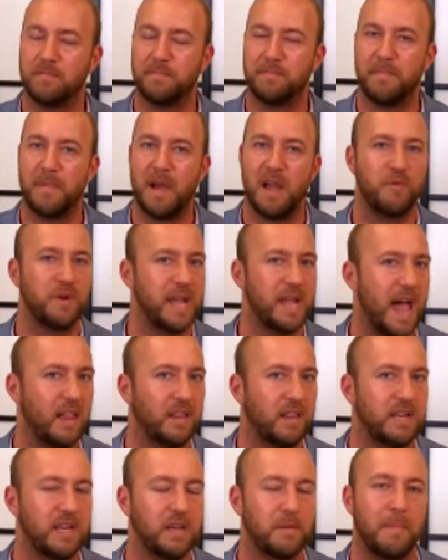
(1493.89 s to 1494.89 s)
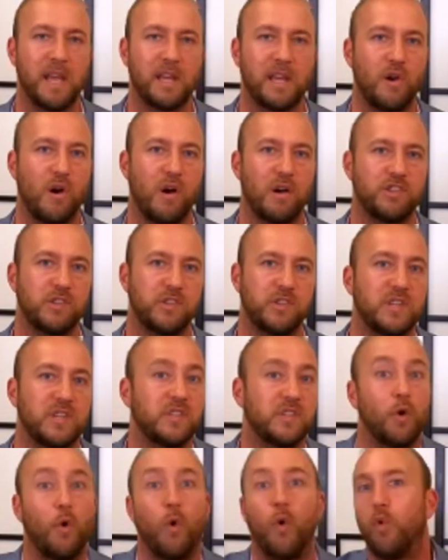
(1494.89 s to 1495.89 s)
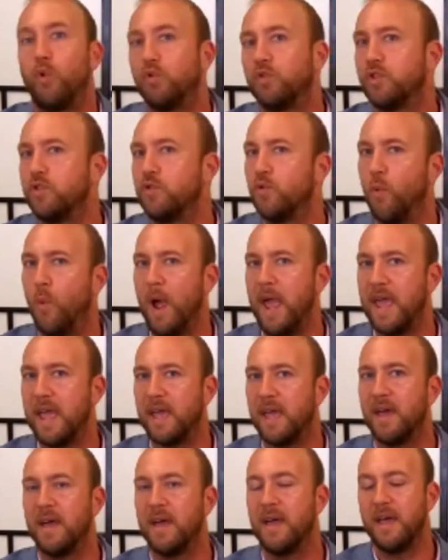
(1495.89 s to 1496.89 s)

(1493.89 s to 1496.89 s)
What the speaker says: my reality and my consciousness in a whole new way